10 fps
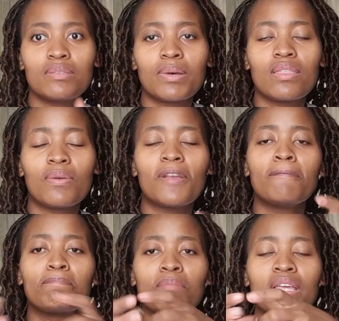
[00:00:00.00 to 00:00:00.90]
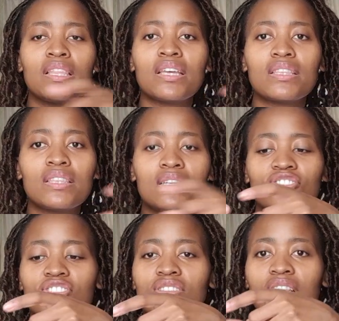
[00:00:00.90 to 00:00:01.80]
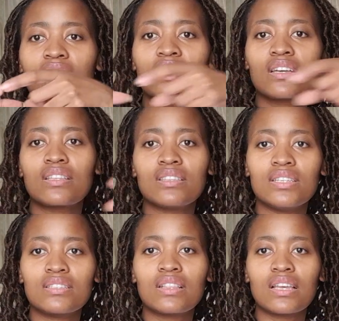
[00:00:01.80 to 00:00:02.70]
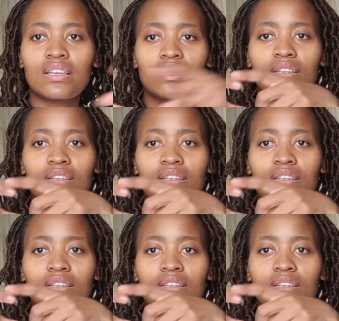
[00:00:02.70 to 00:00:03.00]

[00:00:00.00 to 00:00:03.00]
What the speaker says: By the way, they're just like this, like,